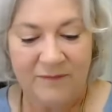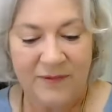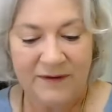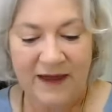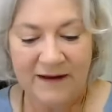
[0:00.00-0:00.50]

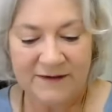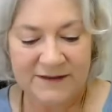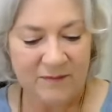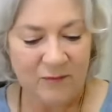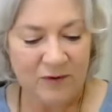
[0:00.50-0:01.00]
but that
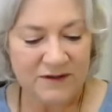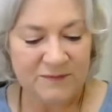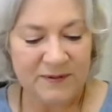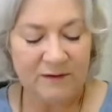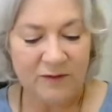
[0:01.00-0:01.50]
same would
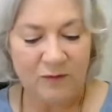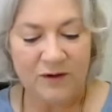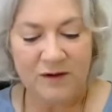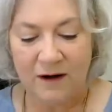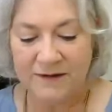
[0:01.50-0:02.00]
spill the
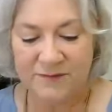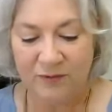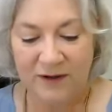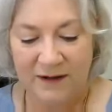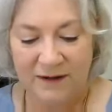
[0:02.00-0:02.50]
wood god's
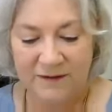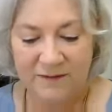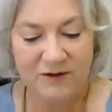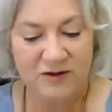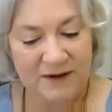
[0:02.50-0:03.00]
breed,
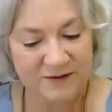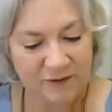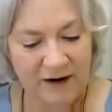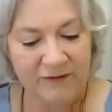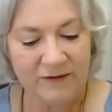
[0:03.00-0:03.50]
which must
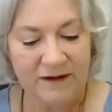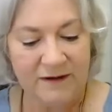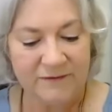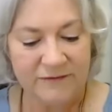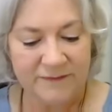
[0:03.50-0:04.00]
forever
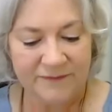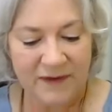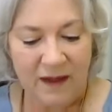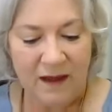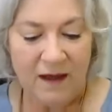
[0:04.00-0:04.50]
live.
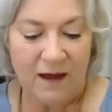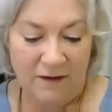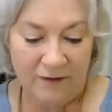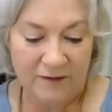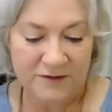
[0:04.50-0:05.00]

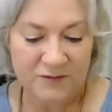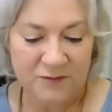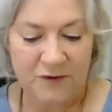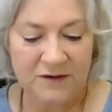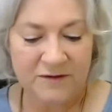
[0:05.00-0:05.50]
Others
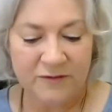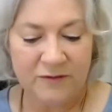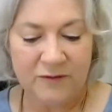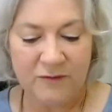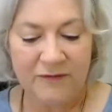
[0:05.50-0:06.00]
would
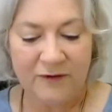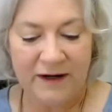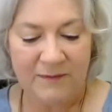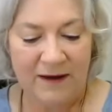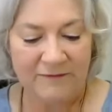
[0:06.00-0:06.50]
through the river
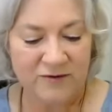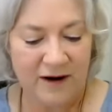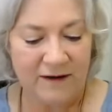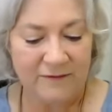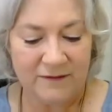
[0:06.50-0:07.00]
him have
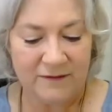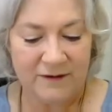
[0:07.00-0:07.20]
driven,